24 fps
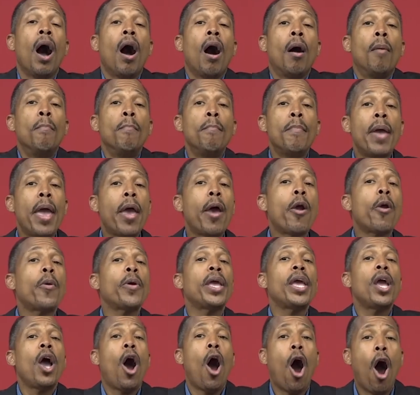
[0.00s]
a
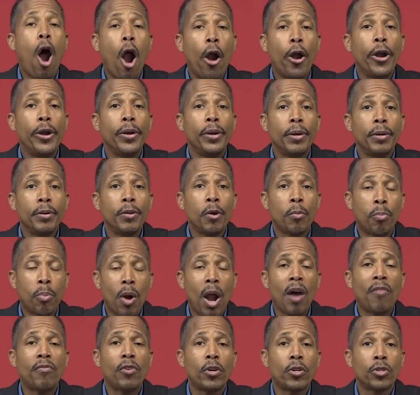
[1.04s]
merry heart, the
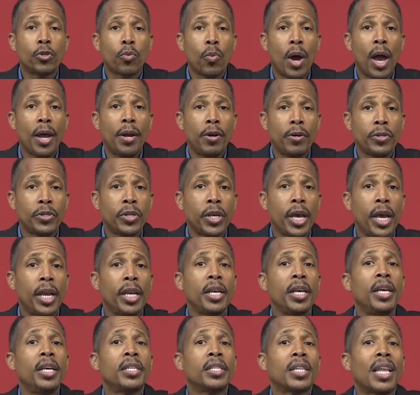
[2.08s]
Proverbs writer
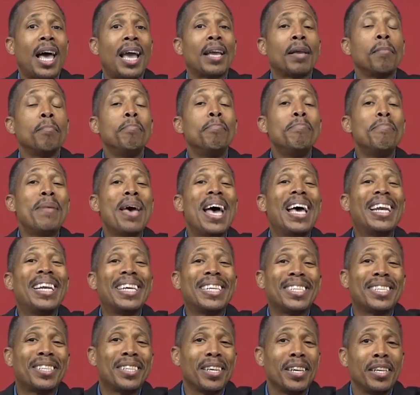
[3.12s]
said, is like
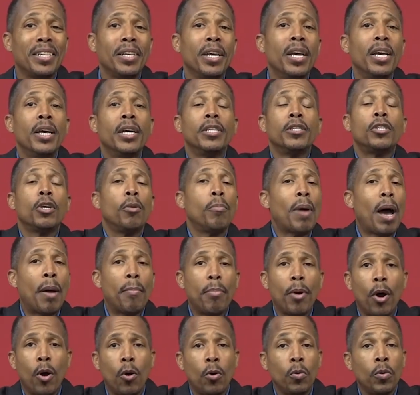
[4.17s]
medicine to my
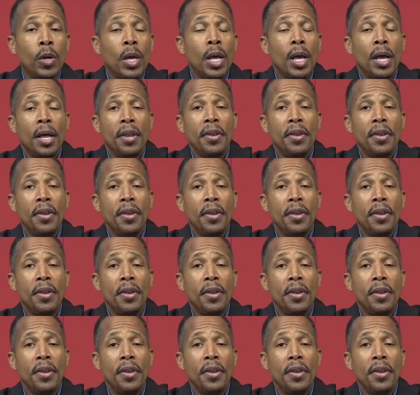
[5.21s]
bone.